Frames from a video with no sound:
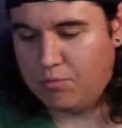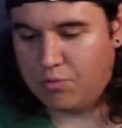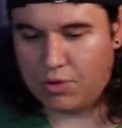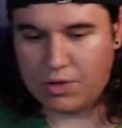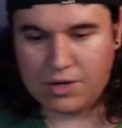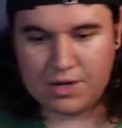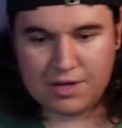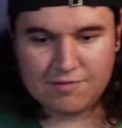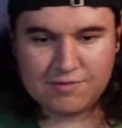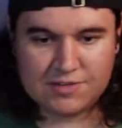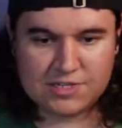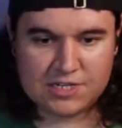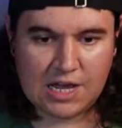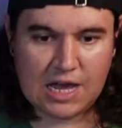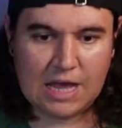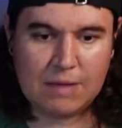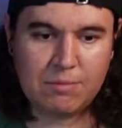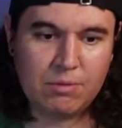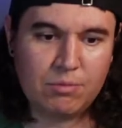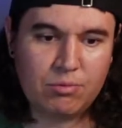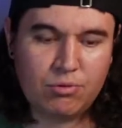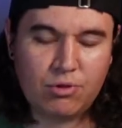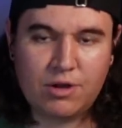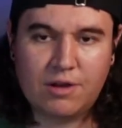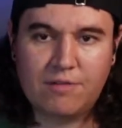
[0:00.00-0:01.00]
plenty of time
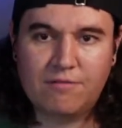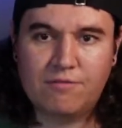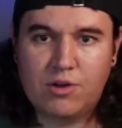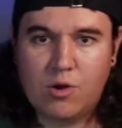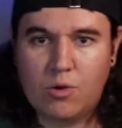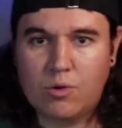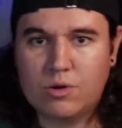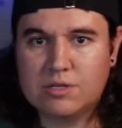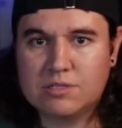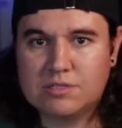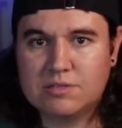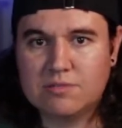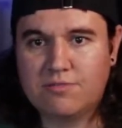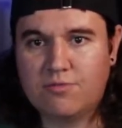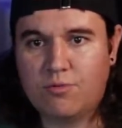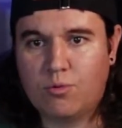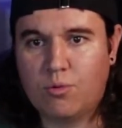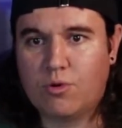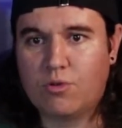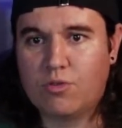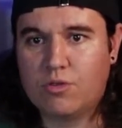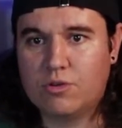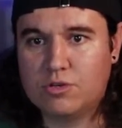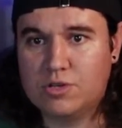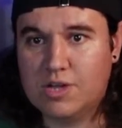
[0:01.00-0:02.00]
and plenty of notice
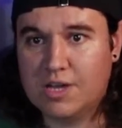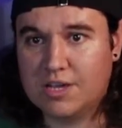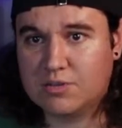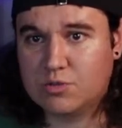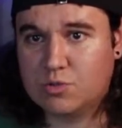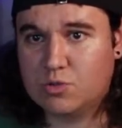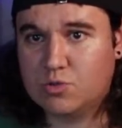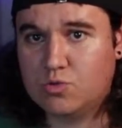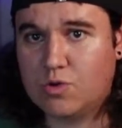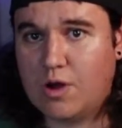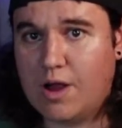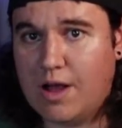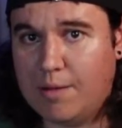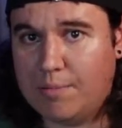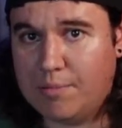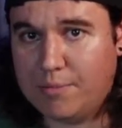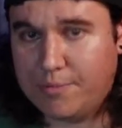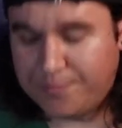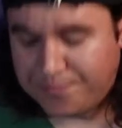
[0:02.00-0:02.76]
for the next drop.